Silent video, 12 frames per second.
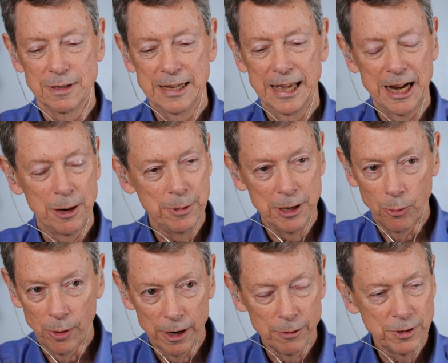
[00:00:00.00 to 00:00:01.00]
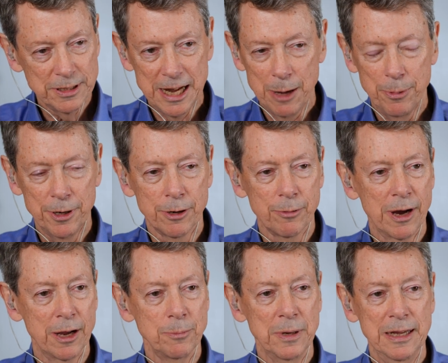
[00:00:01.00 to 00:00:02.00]
can I be aware of what's happening
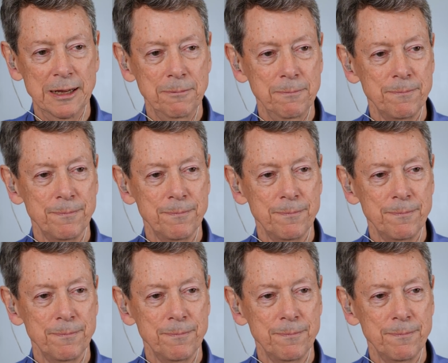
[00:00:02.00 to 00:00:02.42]
around me?